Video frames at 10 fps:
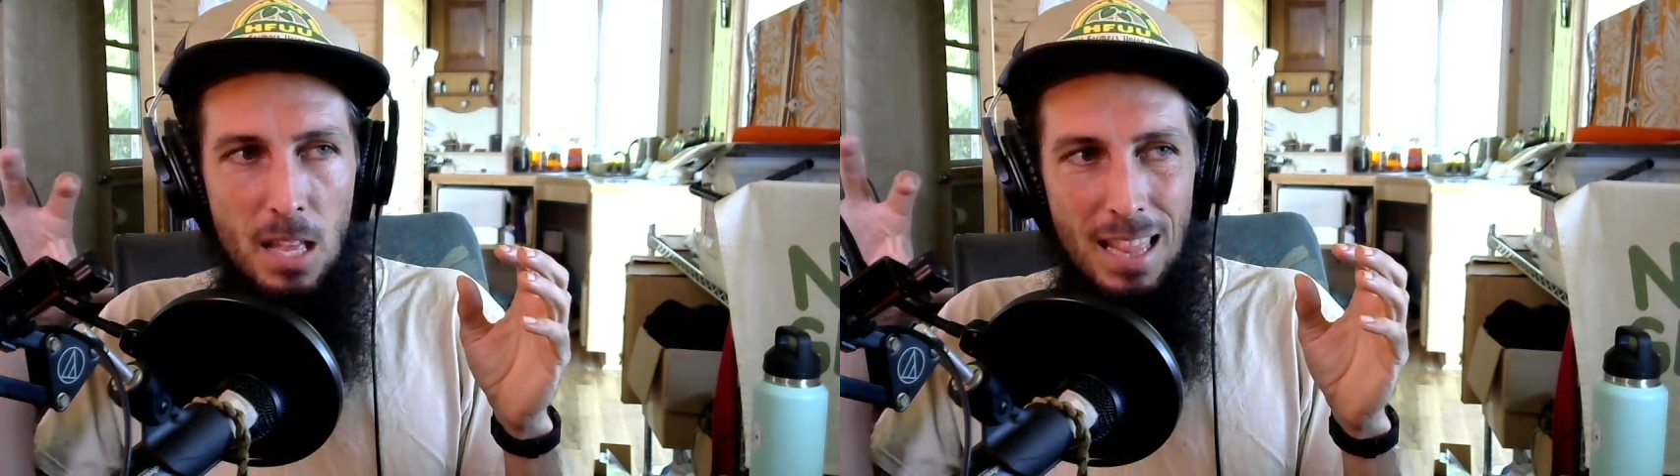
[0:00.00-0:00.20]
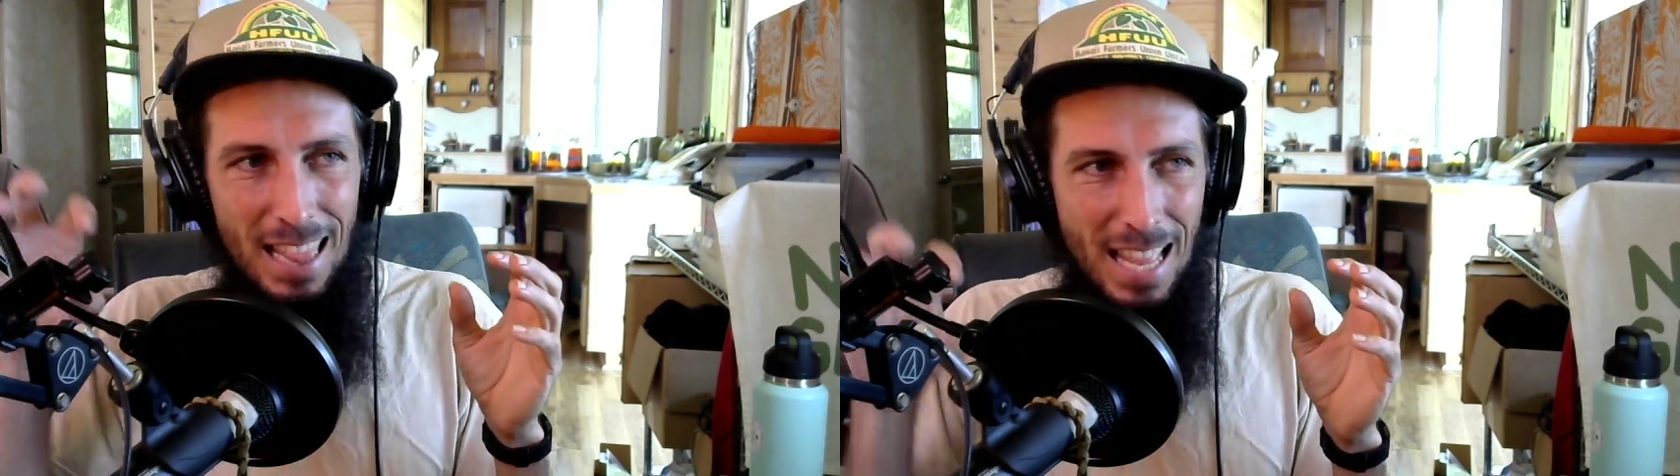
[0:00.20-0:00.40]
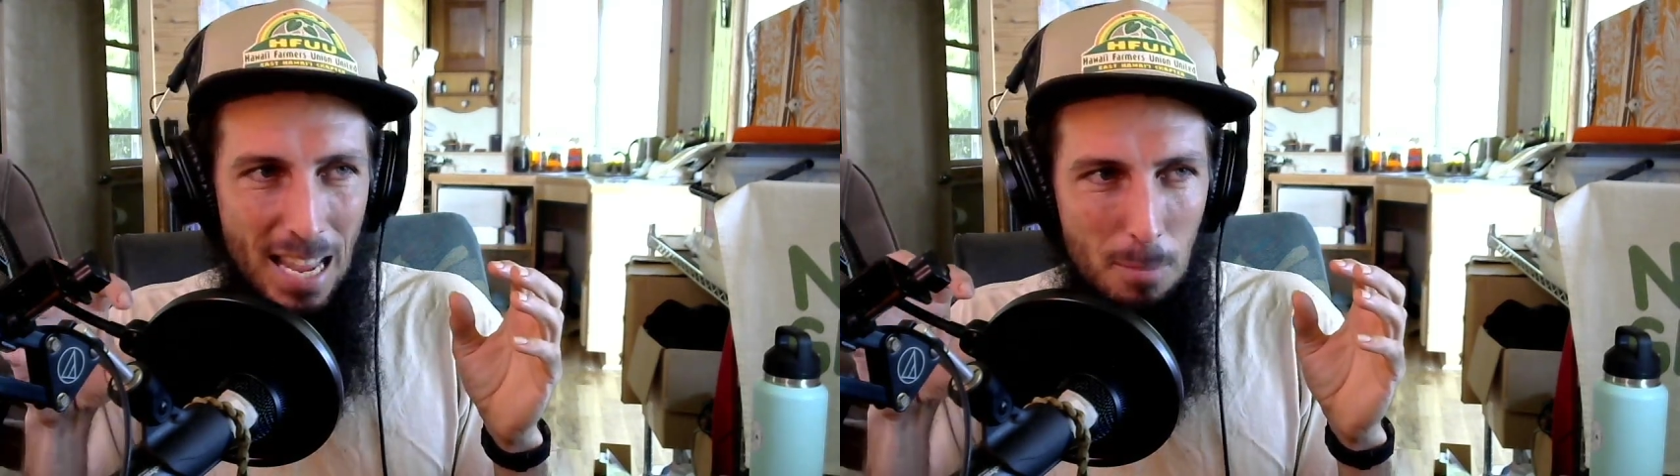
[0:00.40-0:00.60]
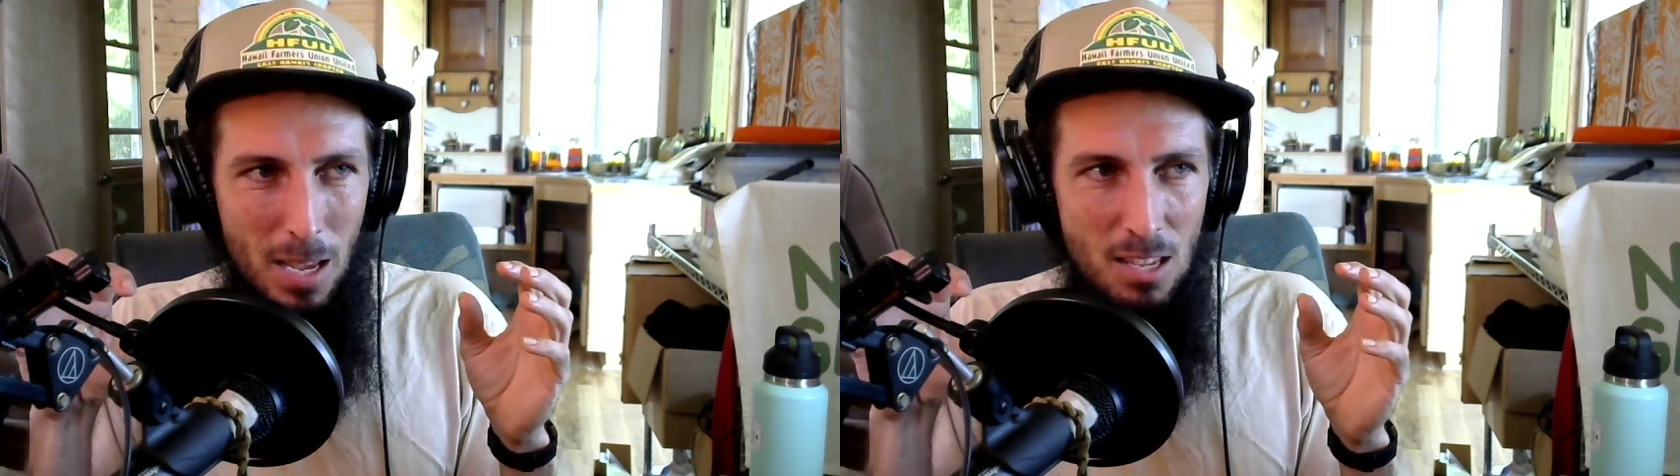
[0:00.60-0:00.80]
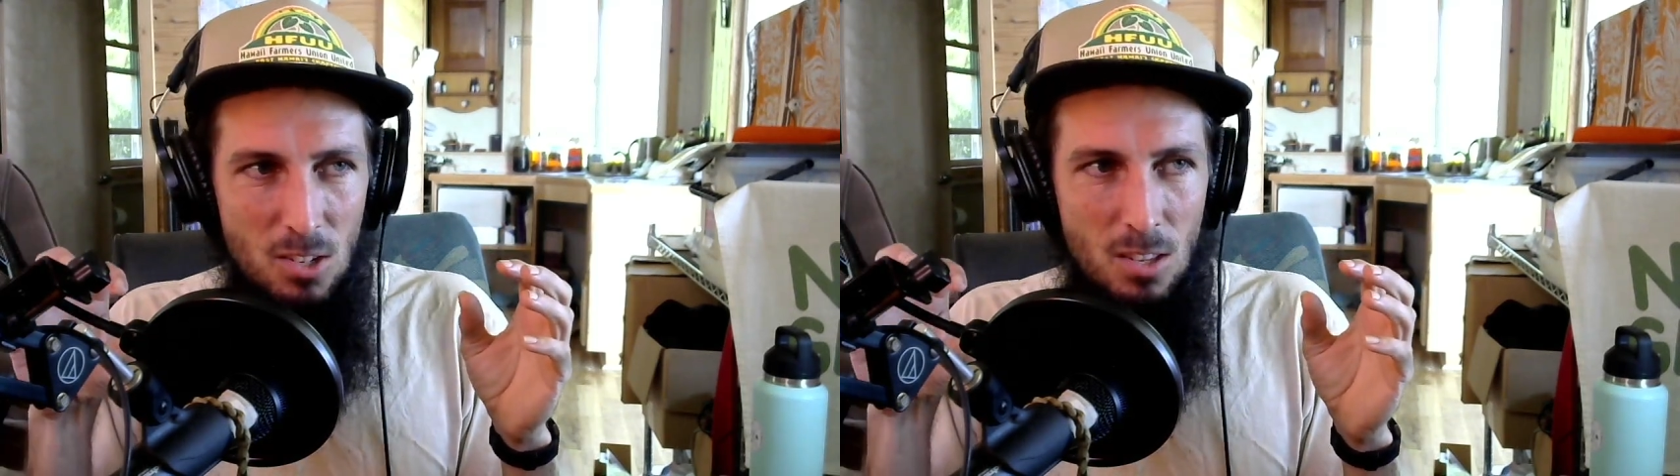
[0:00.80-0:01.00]

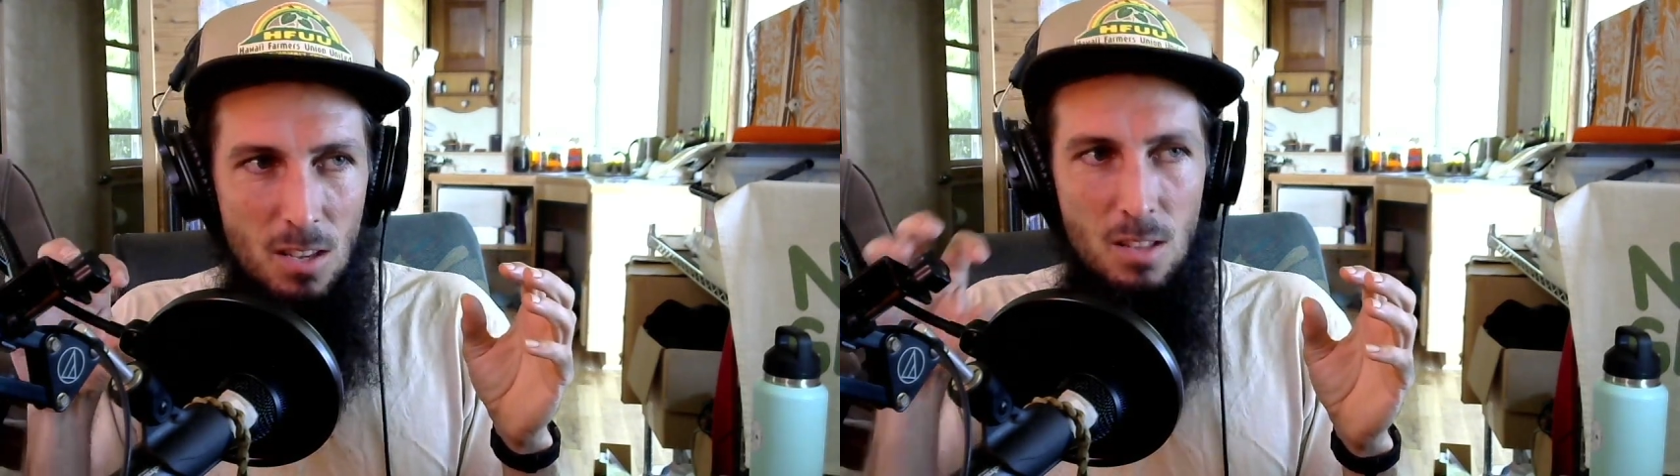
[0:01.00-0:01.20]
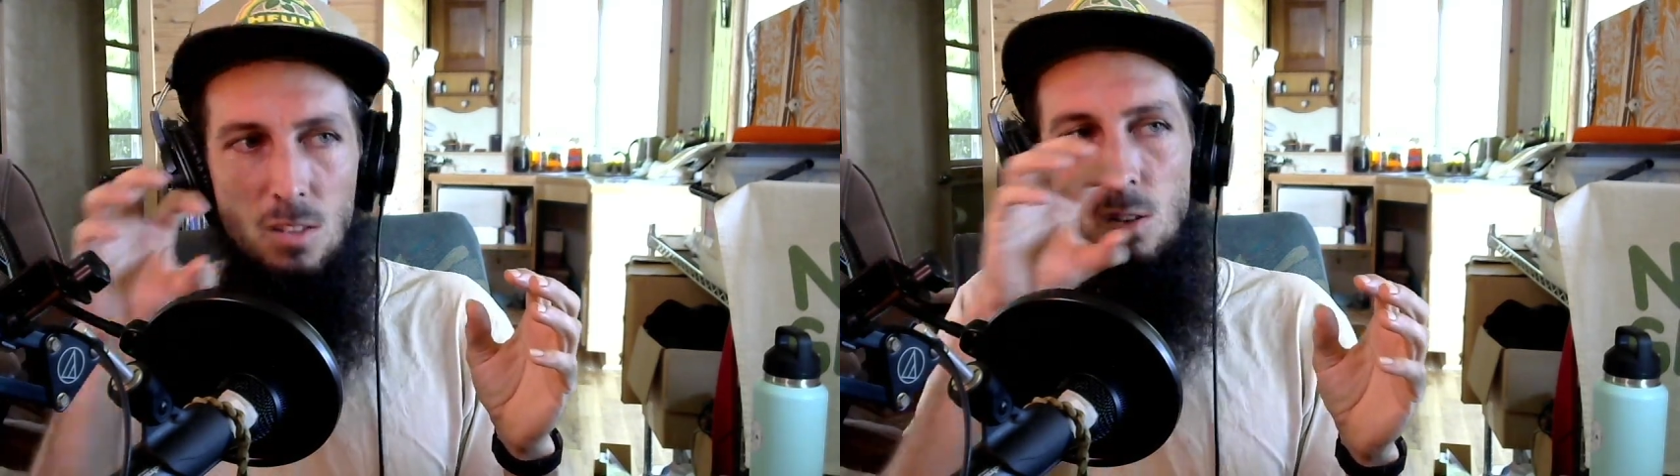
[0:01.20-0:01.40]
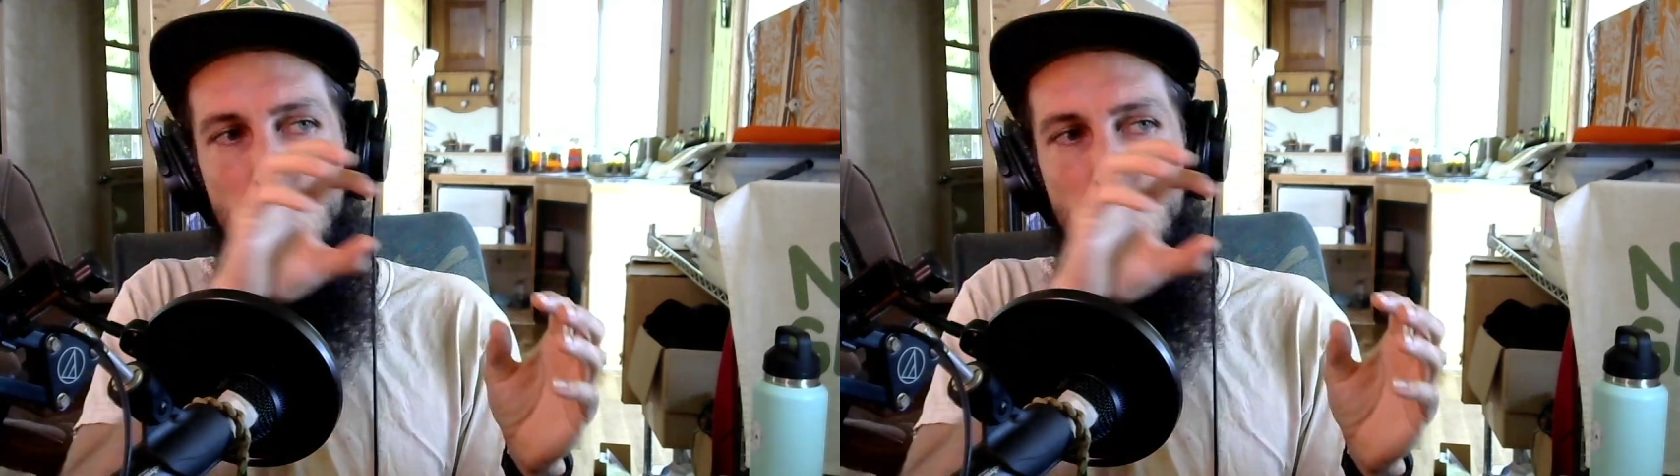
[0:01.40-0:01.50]
land-based to